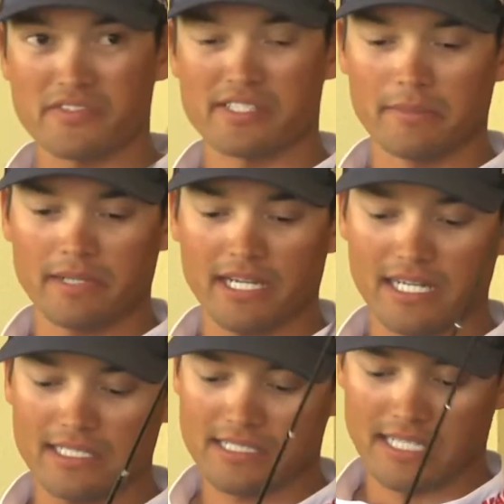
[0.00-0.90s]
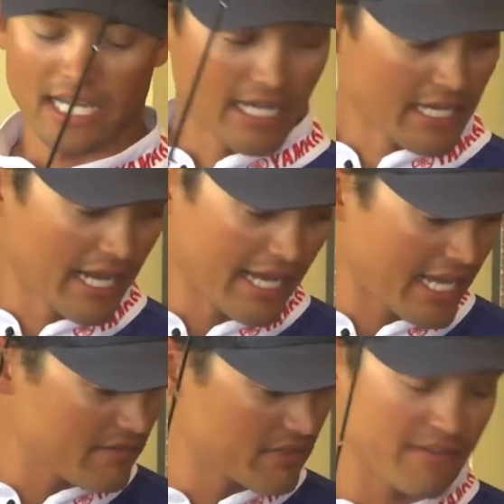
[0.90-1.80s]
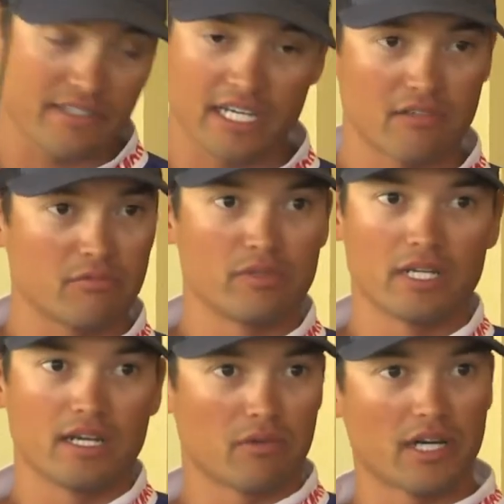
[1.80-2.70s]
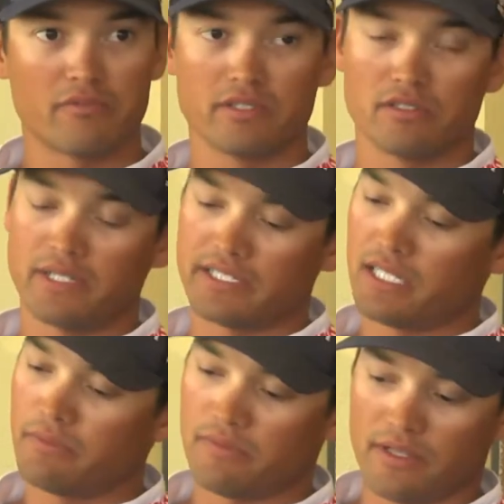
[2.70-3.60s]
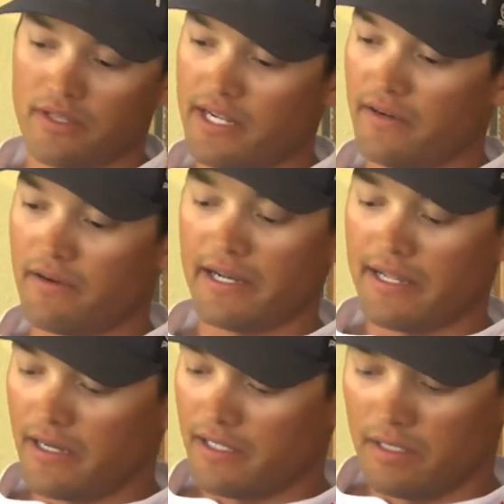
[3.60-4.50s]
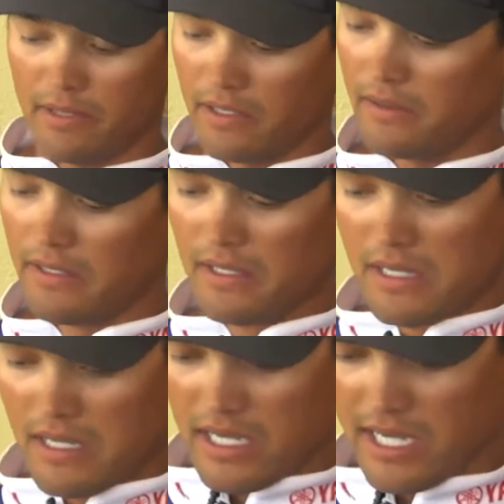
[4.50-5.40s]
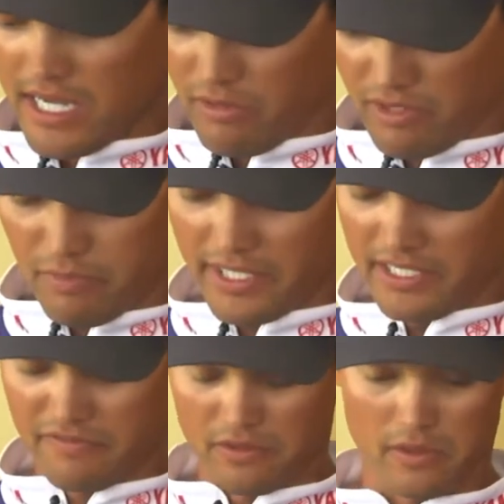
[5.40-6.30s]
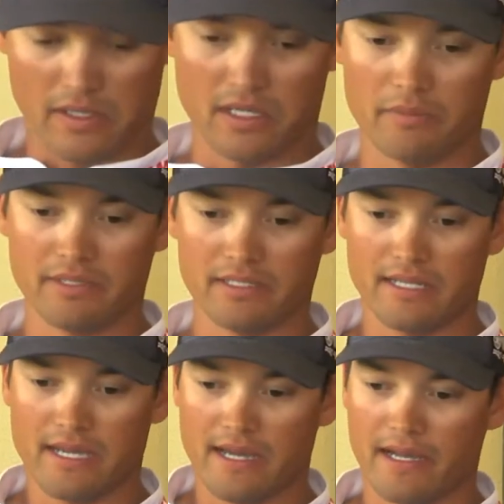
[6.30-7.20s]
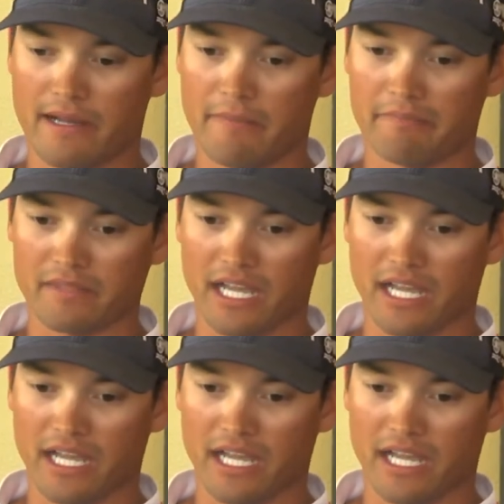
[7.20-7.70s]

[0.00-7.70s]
for some guys. I've got a rod and reel rigged up there right now in the boat with braid to fluorocarbon.